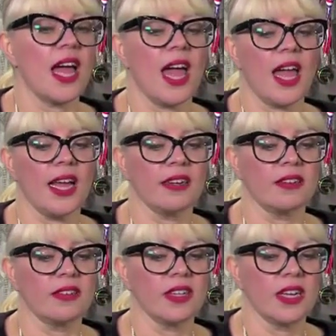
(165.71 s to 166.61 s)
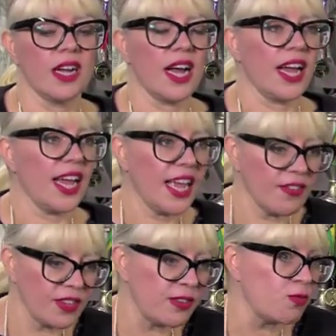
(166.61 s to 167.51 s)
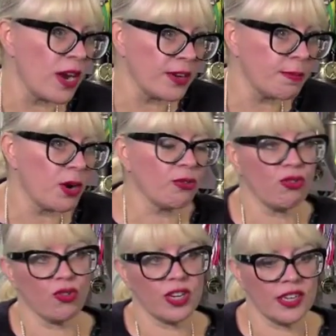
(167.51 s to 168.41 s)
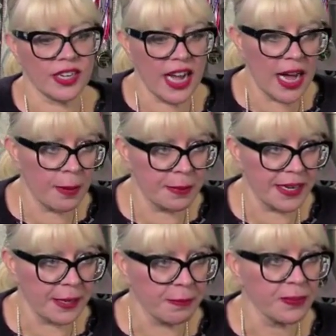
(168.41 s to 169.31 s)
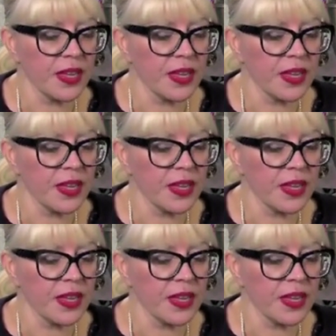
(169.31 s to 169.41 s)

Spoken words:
and a heavy red upholstery and carpeting.